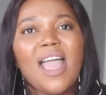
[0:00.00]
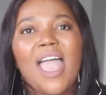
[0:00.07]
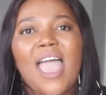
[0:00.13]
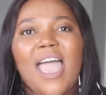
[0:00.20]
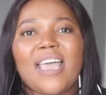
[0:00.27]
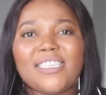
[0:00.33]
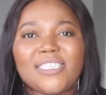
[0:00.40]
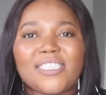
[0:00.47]

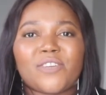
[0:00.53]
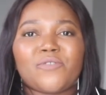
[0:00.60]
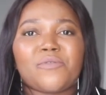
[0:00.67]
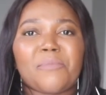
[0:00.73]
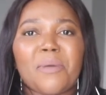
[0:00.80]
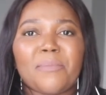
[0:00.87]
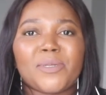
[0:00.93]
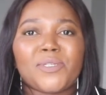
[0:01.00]
and
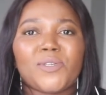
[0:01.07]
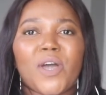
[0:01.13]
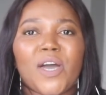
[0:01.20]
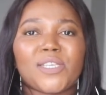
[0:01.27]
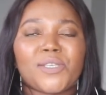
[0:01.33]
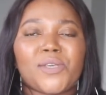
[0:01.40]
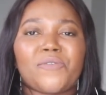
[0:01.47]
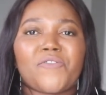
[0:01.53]
remember to
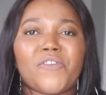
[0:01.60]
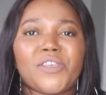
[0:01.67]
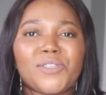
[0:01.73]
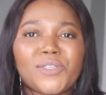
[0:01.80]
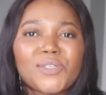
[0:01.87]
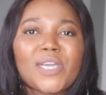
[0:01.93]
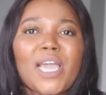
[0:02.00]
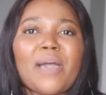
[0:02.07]
ask your
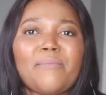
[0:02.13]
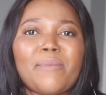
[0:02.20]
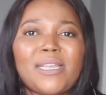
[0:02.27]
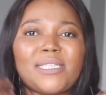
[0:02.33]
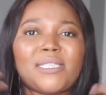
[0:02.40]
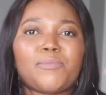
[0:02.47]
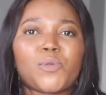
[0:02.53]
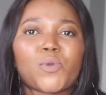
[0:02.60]
friends to come and
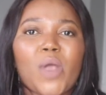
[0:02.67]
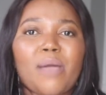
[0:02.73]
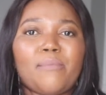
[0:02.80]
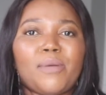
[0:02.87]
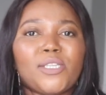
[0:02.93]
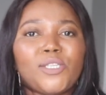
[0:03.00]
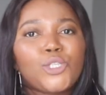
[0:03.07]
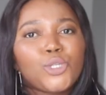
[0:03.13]
subscribe
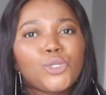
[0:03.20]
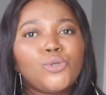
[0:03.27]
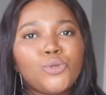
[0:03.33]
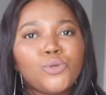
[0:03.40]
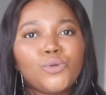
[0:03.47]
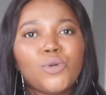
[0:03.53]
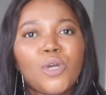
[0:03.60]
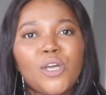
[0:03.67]

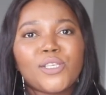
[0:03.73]
too,